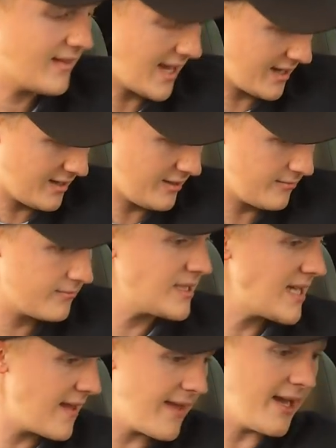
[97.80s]
Thank you.
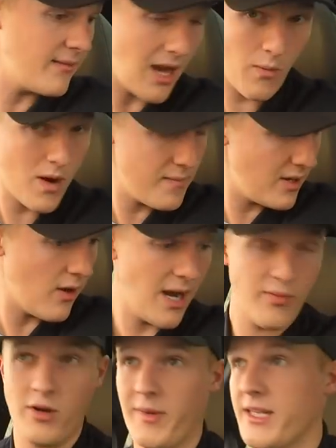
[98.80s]
Stay there. I won't be long,
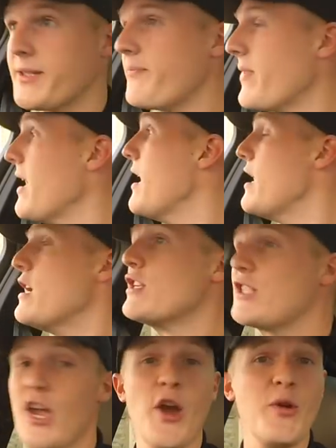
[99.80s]
I promise.
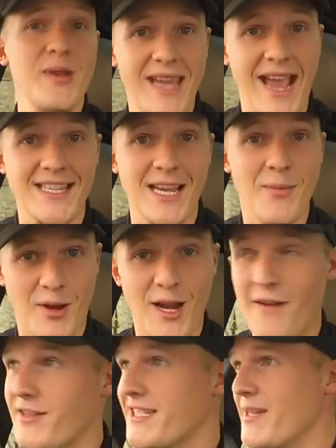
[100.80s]
So, yes, I'm
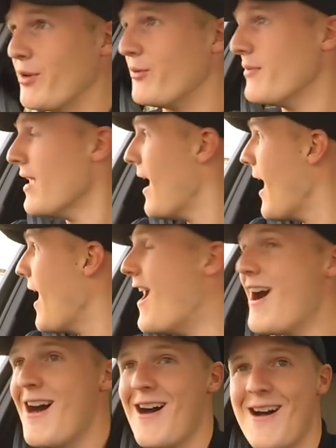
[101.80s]
looking after Sybil.
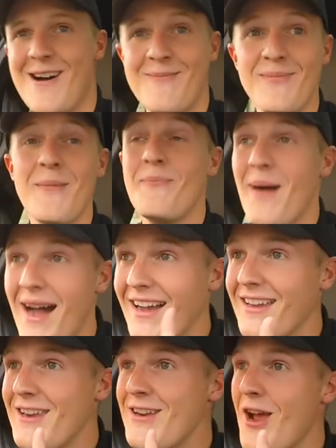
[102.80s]

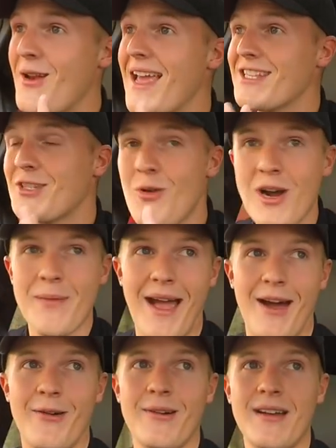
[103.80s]
But, you know, let's talk
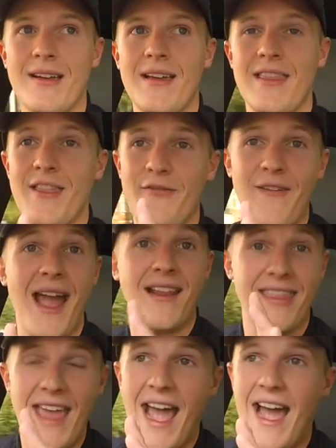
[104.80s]
about the
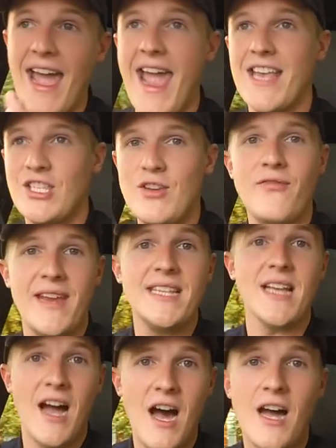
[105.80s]
fact that
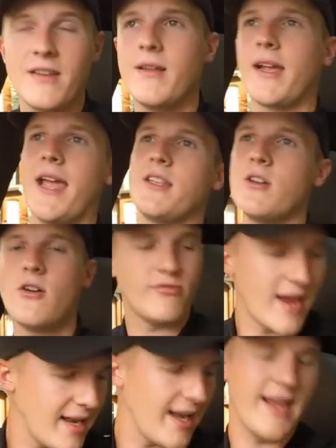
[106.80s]
SUVs are, okay, dog
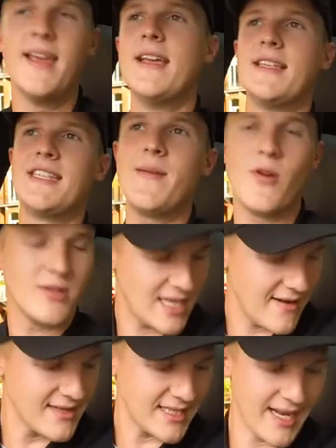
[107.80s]
friendly. Sybil,
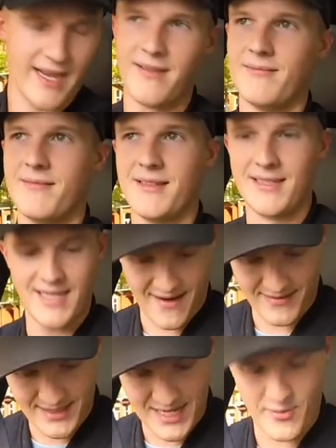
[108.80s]
seriously.
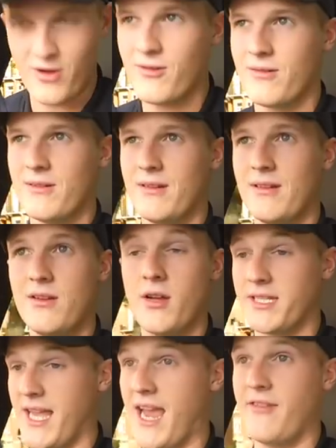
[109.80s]
Sybil,
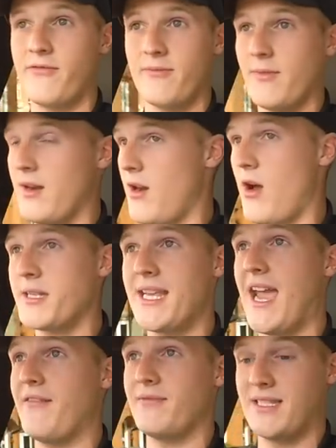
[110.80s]
not safe. Not
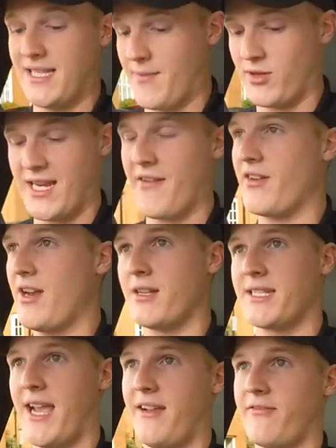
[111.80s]
safe. Sybil, definitely
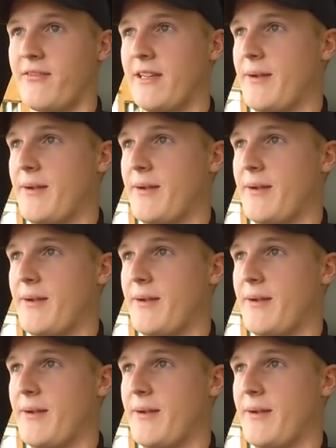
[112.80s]
not safe.